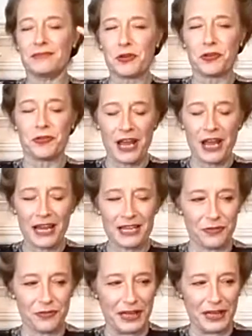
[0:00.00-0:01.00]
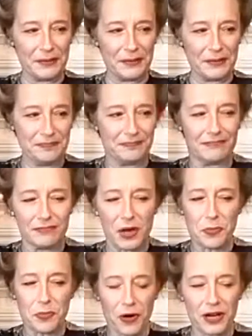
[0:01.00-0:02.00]
creatively, my
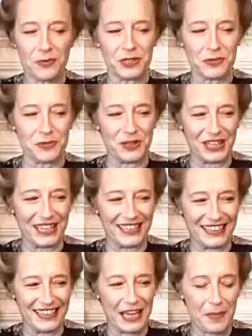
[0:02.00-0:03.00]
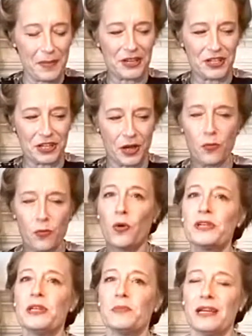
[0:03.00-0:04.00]
brain was working, imagining what
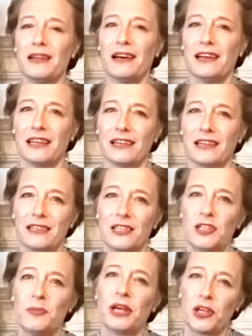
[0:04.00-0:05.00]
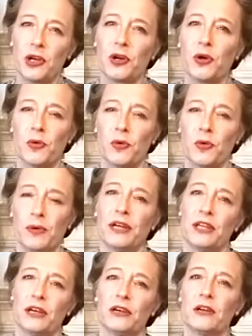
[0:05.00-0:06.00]
would it be like to be a young woman, a
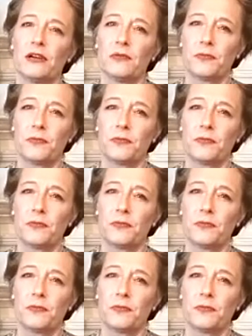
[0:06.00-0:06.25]
young